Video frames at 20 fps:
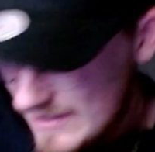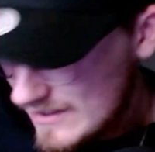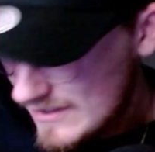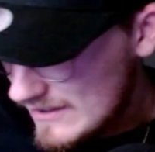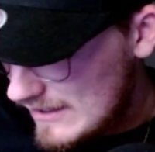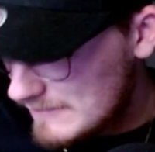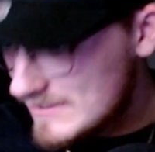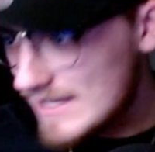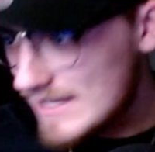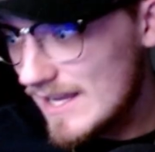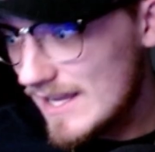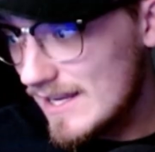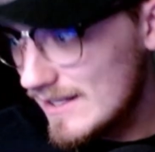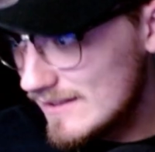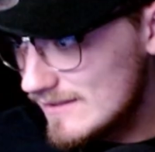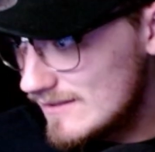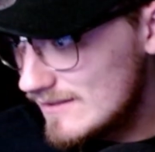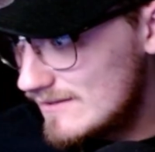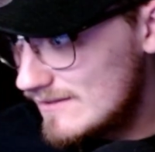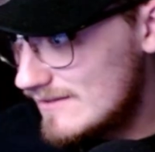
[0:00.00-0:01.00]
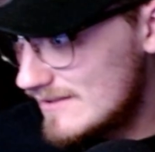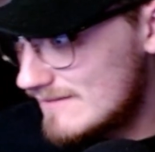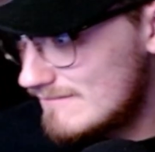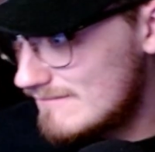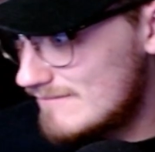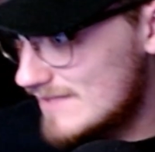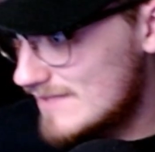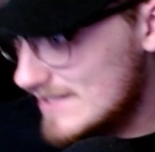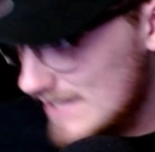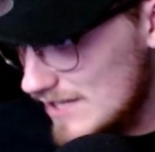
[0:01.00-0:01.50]
I'm saying just
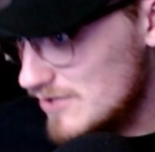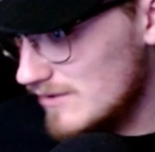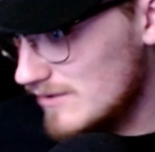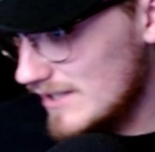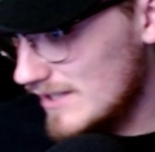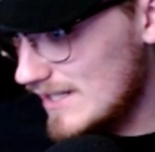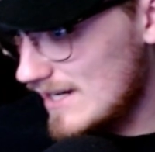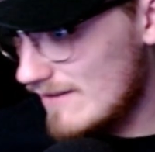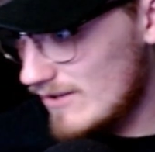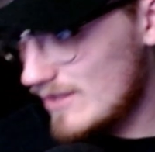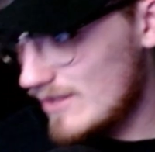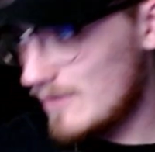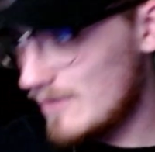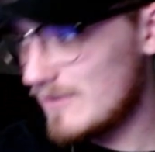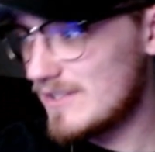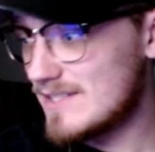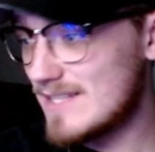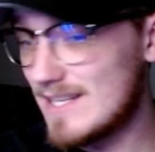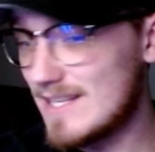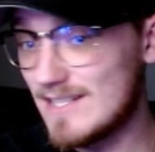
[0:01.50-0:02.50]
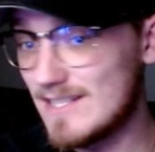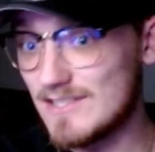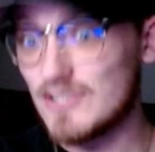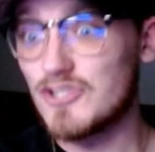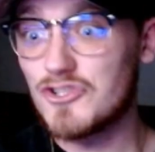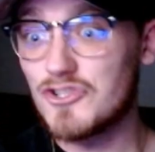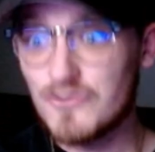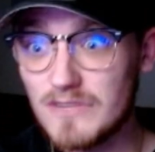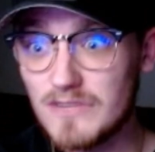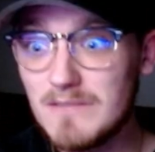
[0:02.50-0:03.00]
scheduling and everything on this end is
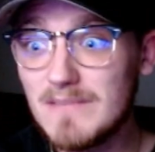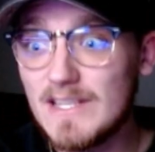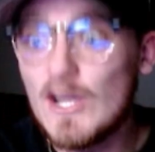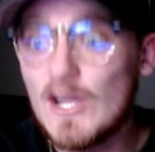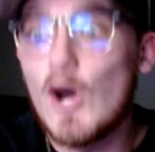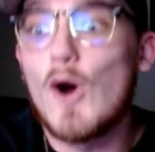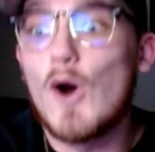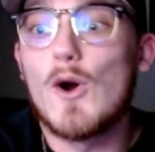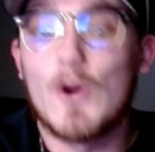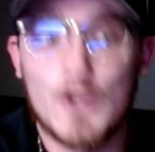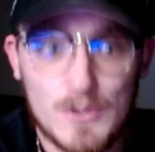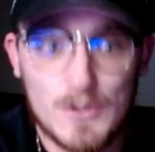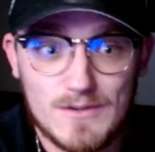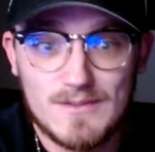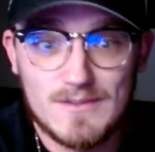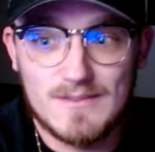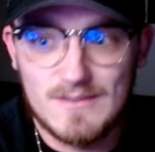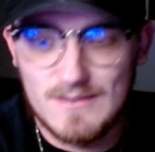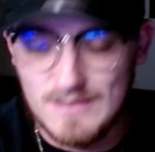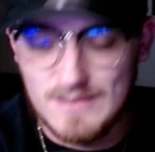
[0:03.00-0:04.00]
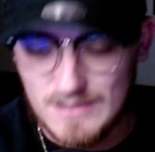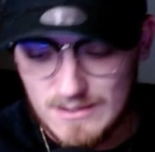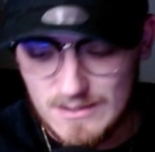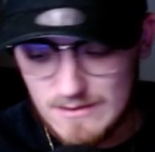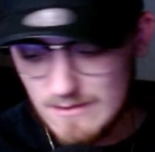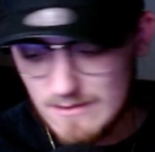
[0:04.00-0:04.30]
extremely hard. You know what I